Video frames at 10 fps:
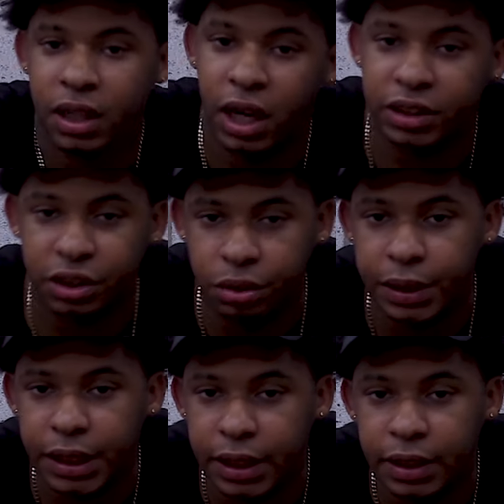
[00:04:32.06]

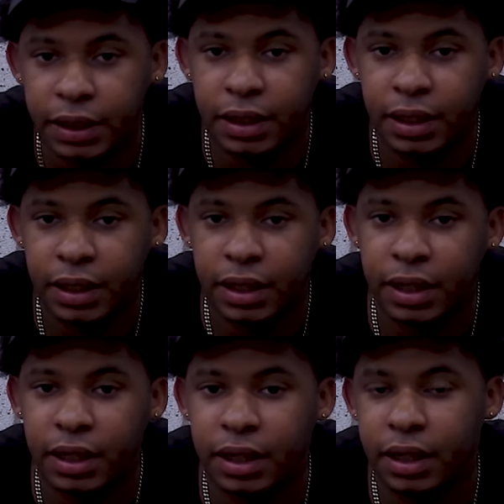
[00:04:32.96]
Continuity.
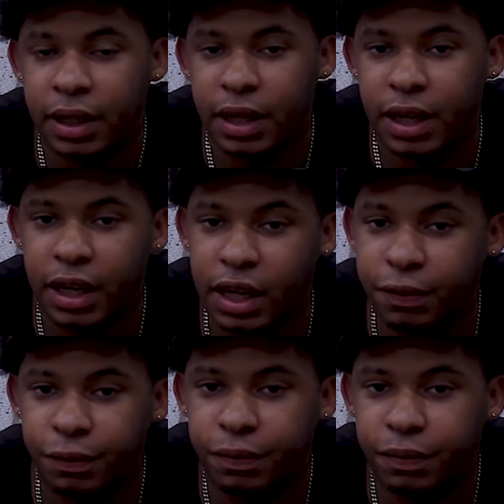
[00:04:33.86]

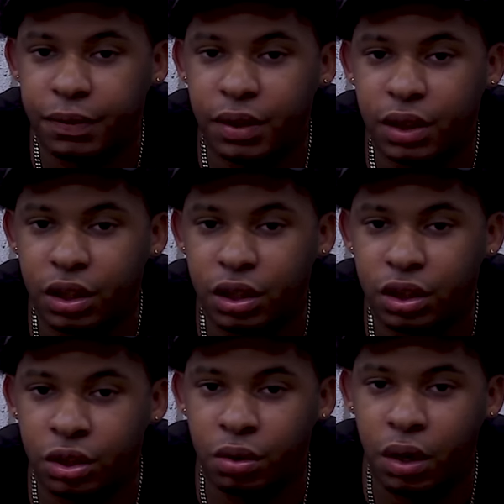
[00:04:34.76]
If
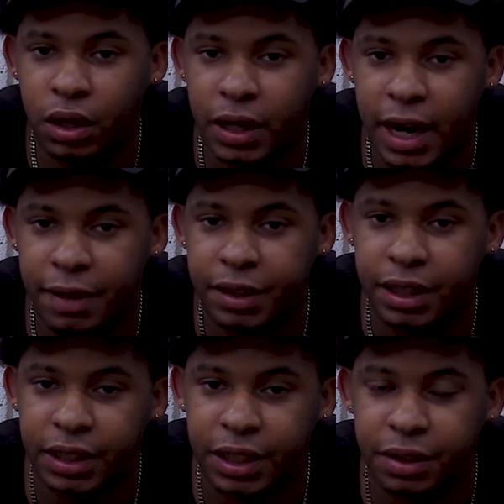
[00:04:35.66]
you are
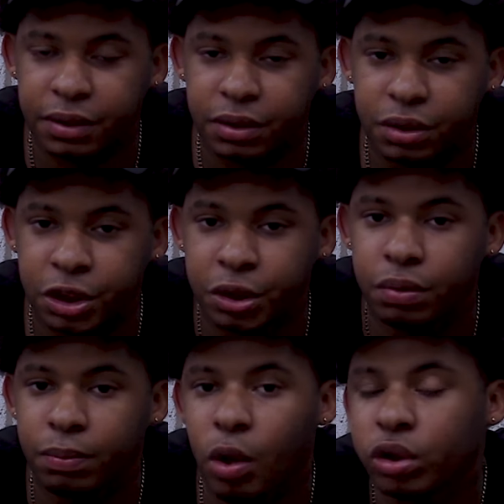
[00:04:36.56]
having a character
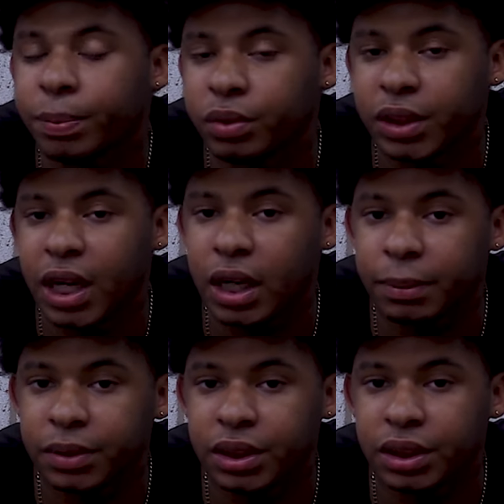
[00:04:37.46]
shoot multiple
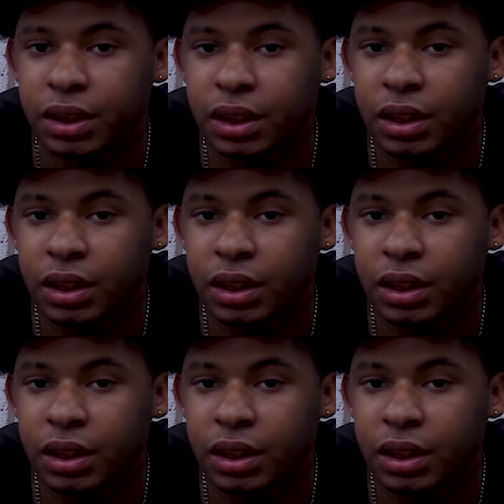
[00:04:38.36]
times,